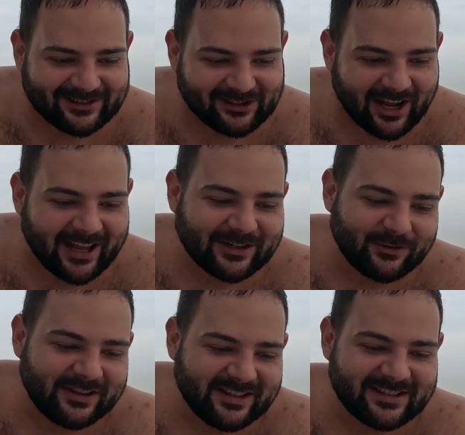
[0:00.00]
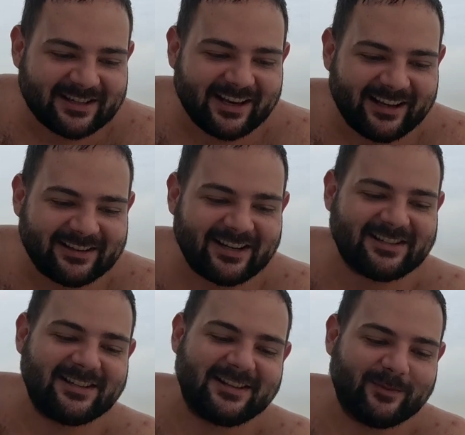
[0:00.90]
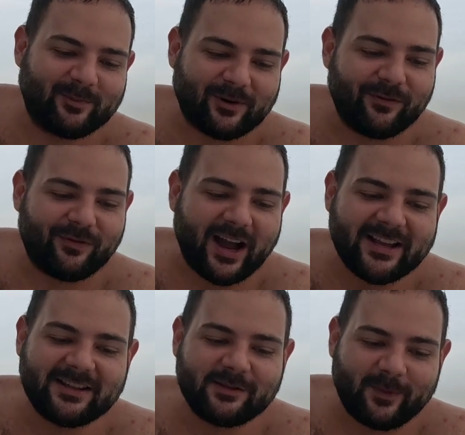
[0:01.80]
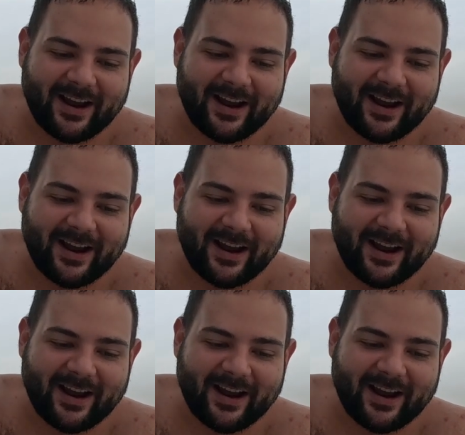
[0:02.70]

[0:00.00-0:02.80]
charged with DC electricity provided